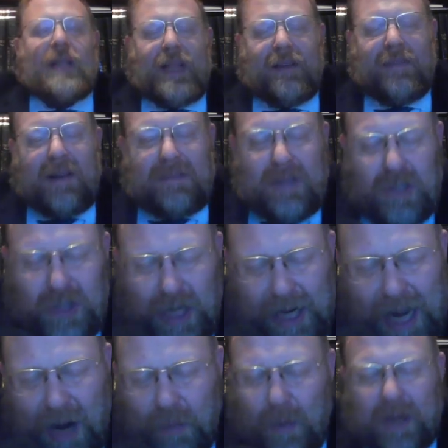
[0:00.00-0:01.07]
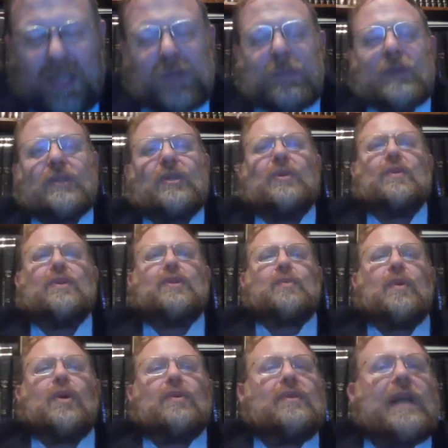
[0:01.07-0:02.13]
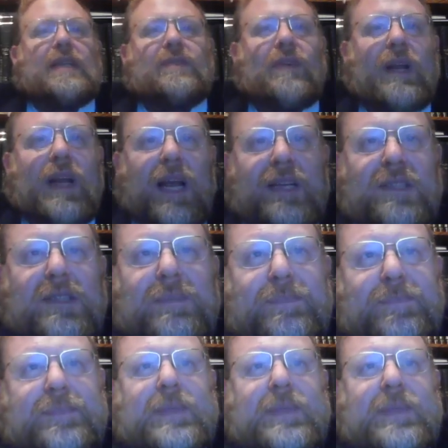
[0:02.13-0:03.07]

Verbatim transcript: Never have to check out what you're supposed to do in this world. That's very nice.